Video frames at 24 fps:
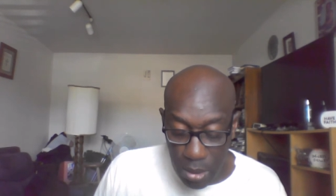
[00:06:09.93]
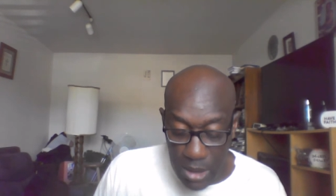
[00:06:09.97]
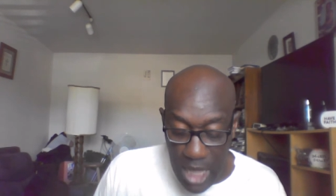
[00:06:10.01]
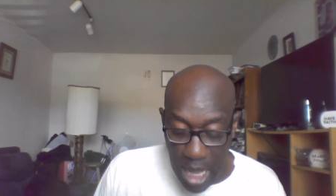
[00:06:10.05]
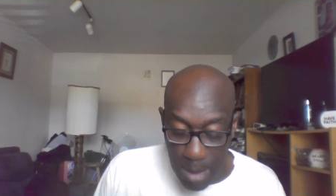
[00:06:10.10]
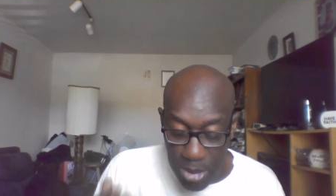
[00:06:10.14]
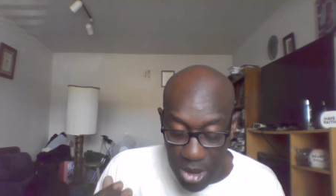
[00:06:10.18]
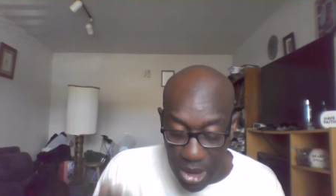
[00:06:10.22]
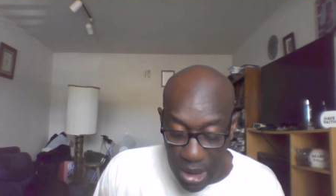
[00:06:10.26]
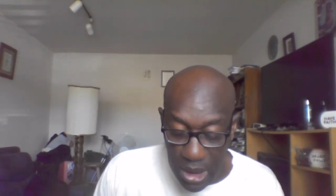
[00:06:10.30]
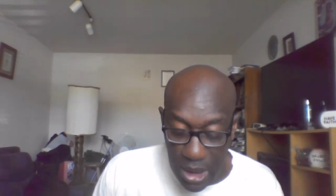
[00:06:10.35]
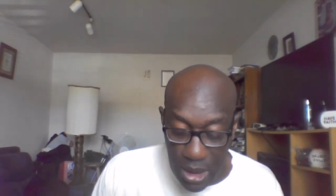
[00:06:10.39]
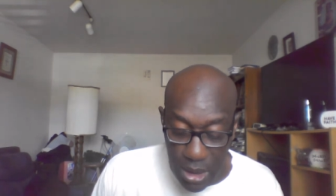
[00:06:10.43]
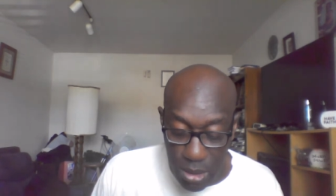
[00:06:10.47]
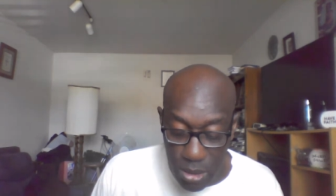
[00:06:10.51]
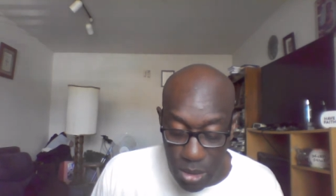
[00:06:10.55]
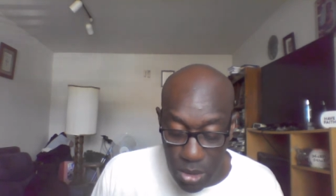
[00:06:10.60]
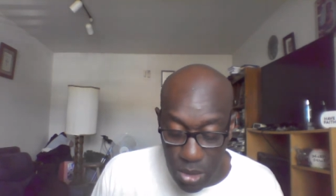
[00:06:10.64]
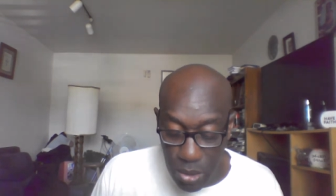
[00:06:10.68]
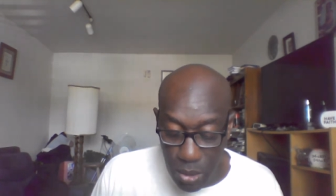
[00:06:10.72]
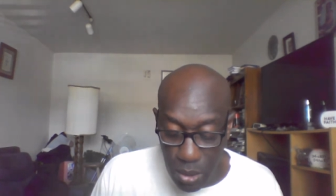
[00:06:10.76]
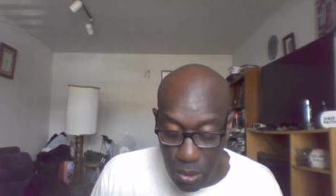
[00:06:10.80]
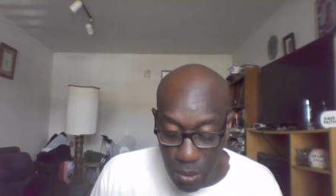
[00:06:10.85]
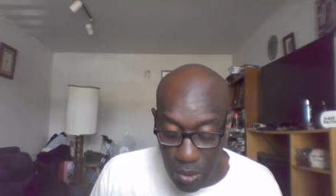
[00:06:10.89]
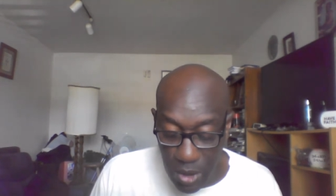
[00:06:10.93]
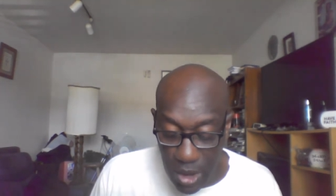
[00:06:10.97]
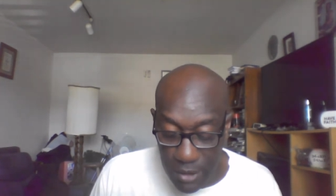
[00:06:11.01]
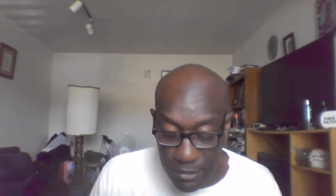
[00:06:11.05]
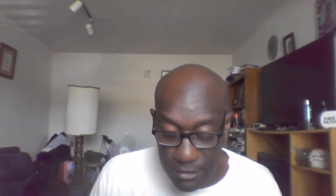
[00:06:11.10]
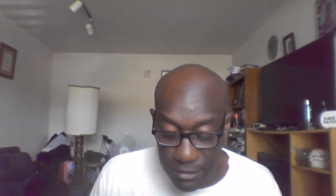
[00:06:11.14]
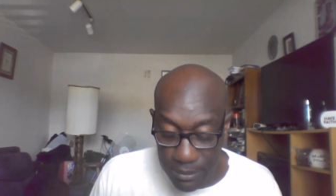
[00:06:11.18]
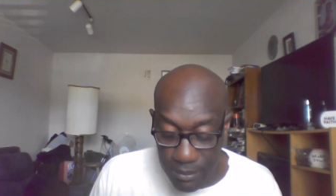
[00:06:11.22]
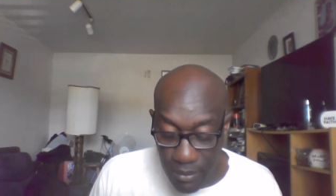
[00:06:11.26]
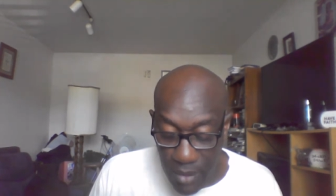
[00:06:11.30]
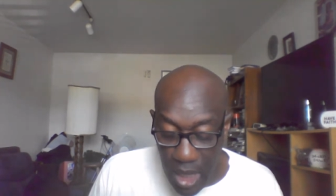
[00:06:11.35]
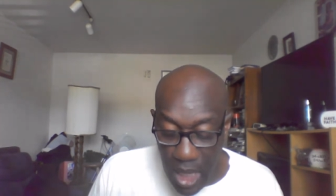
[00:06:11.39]
that begins
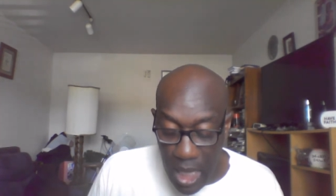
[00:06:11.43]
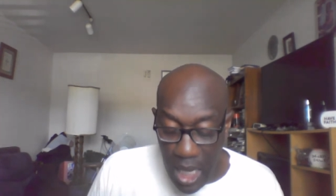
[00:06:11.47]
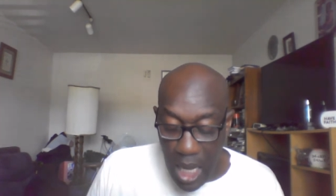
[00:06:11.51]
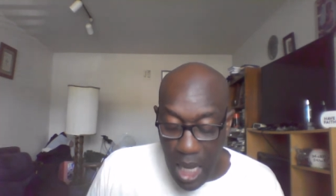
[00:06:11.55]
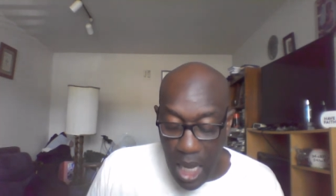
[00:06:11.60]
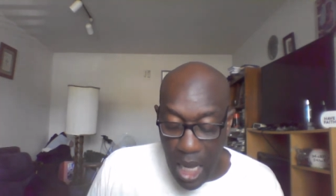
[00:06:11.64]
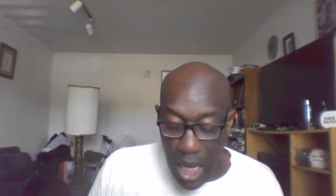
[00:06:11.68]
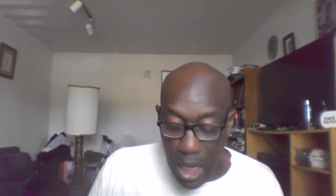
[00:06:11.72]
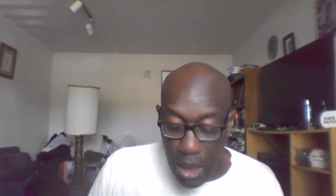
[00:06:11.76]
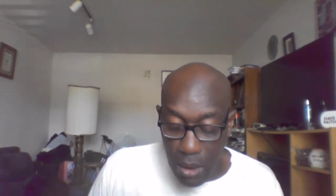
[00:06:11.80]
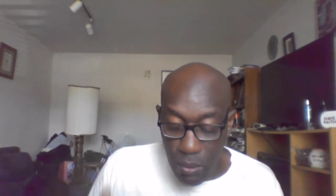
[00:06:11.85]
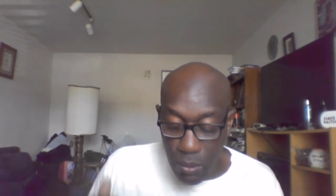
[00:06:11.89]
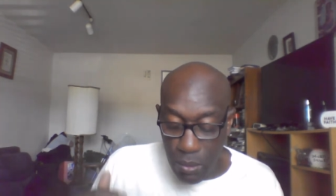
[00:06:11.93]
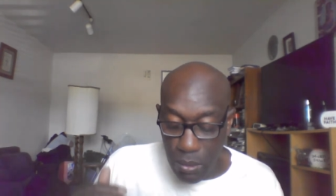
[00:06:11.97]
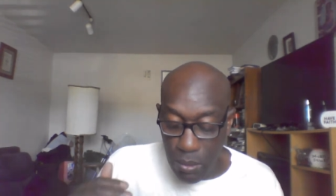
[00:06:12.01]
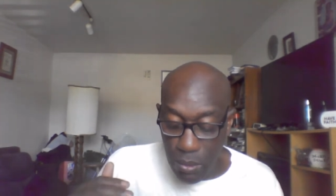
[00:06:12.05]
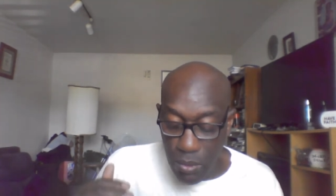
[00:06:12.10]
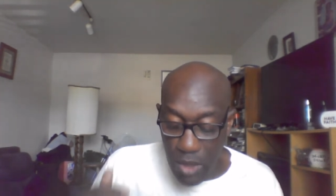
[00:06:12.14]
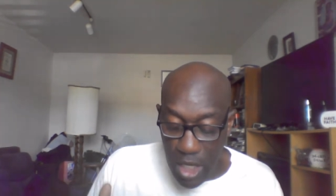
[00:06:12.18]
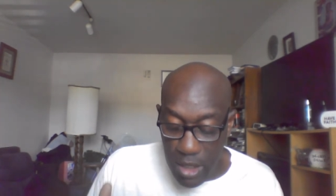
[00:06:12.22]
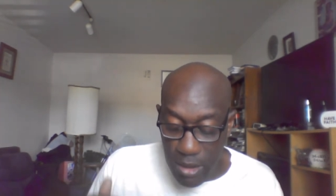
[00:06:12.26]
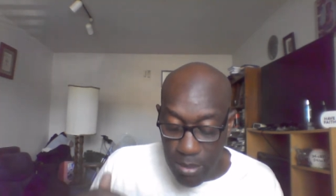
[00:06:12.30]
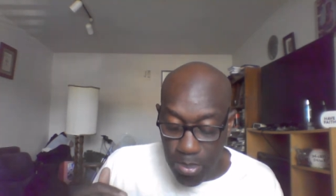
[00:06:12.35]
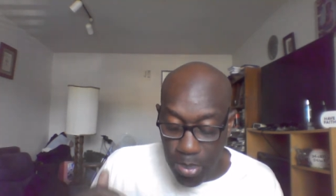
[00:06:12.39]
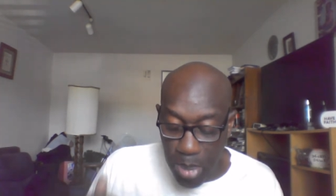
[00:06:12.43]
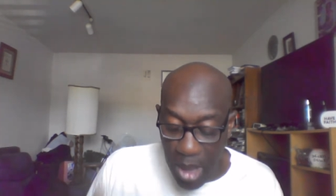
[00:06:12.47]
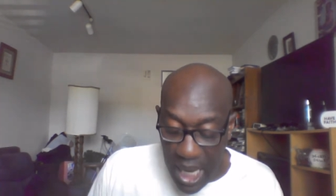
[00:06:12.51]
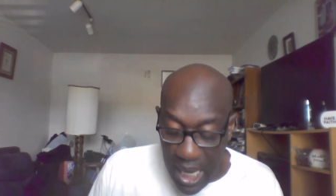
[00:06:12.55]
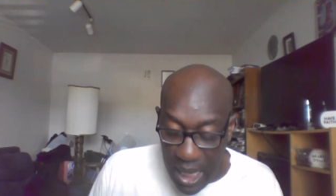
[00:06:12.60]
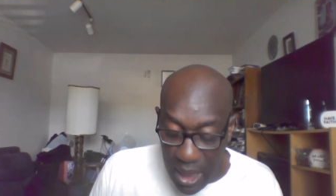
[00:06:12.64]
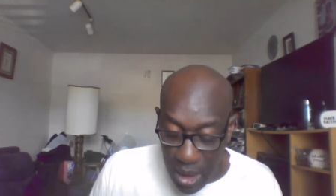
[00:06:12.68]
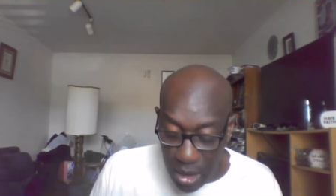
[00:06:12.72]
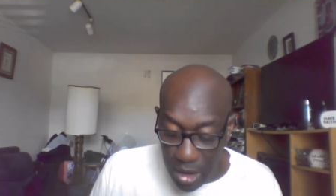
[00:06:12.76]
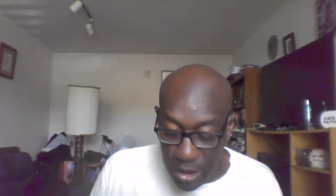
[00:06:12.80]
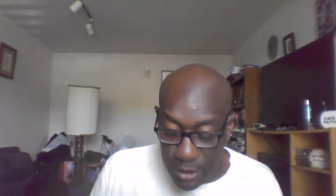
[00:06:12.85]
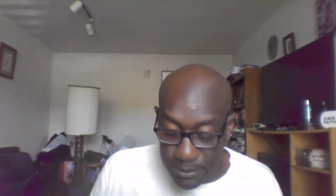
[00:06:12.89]
with, and when
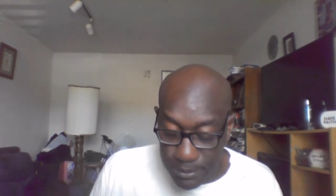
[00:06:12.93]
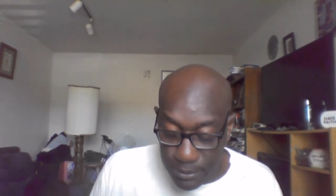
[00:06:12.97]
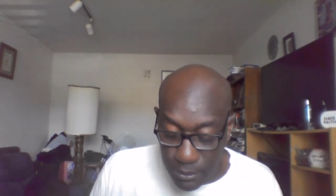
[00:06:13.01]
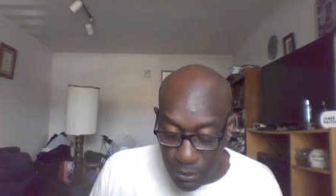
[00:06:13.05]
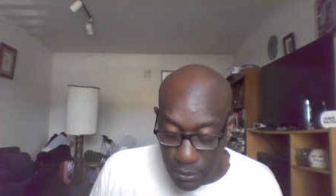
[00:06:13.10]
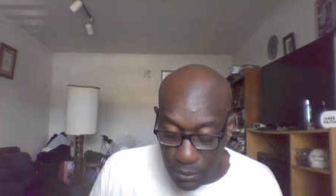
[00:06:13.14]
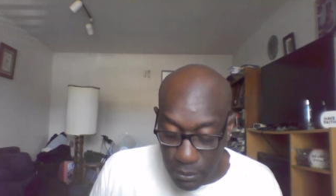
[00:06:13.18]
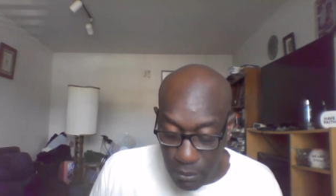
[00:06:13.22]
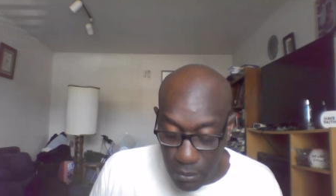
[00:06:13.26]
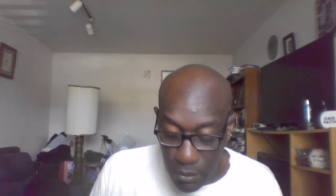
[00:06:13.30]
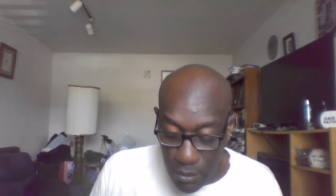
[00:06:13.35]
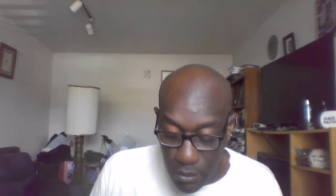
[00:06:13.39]
Balaam,